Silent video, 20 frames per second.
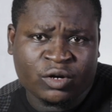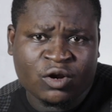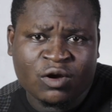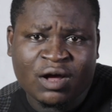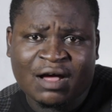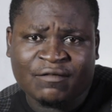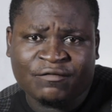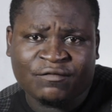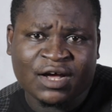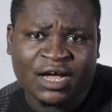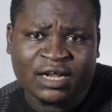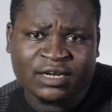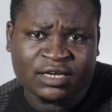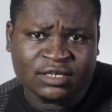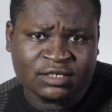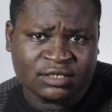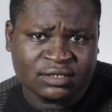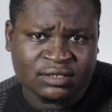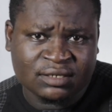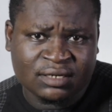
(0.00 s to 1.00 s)
we don't have
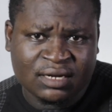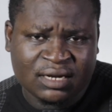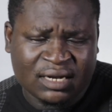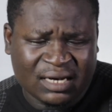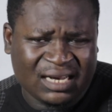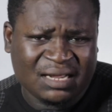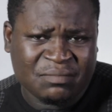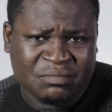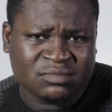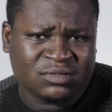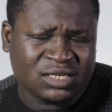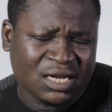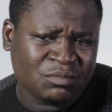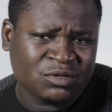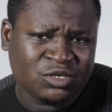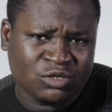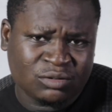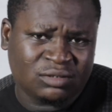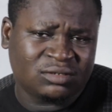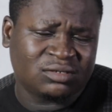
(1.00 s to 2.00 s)
fathers. Let
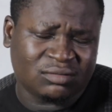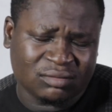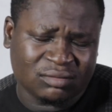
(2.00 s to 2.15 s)
me